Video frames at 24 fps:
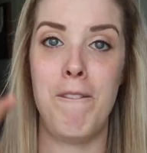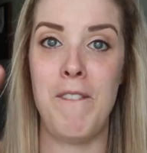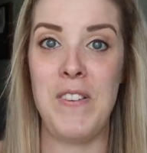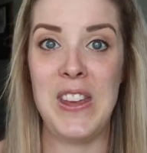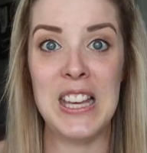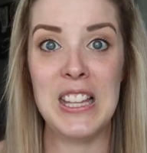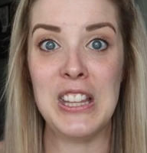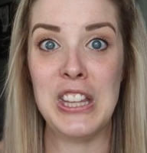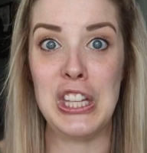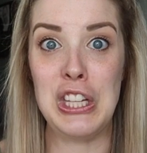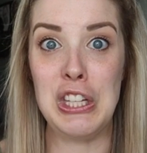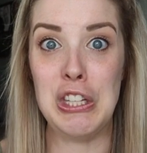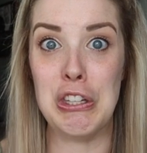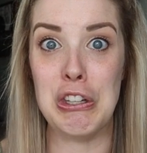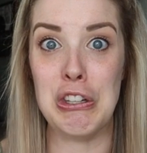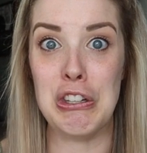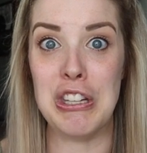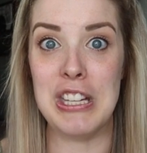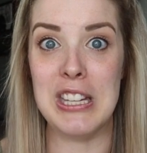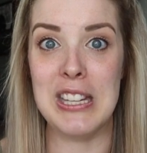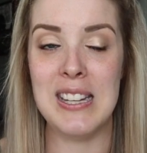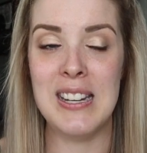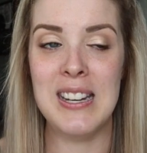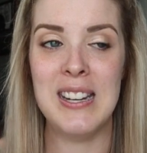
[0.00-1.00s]
feeling
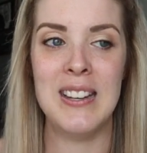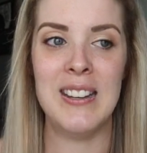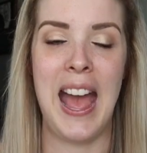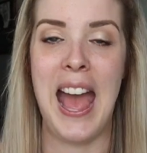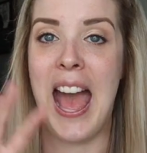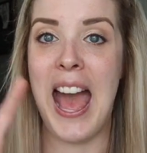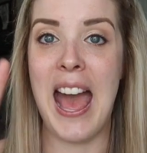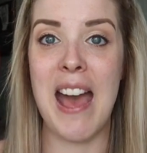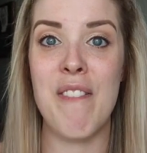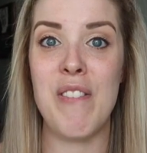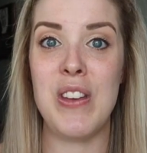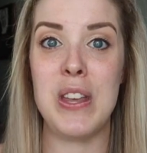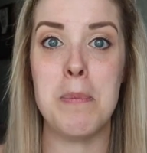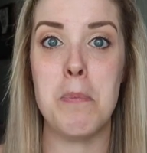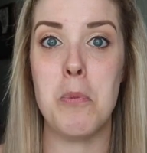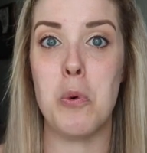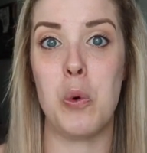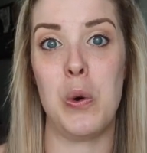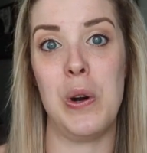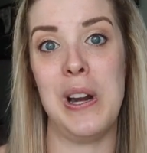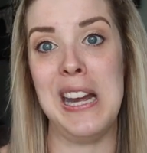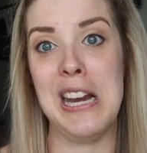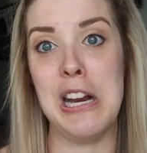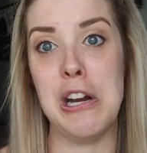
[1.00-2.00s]
good, having
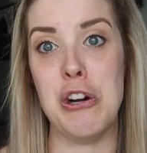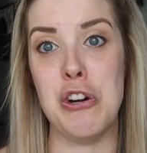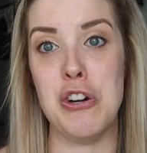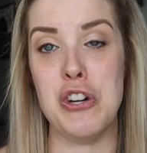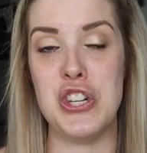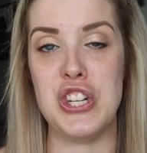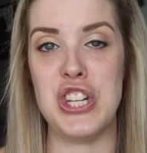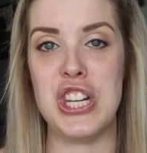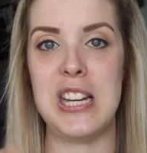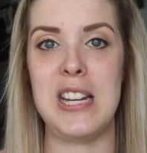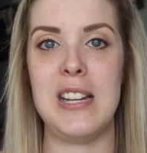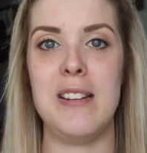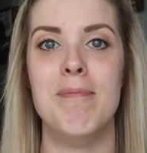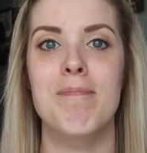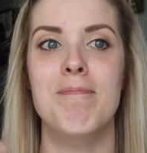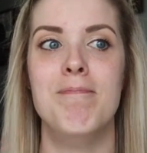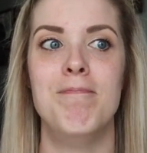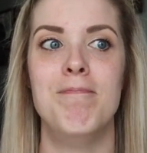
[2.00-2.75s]
more energy.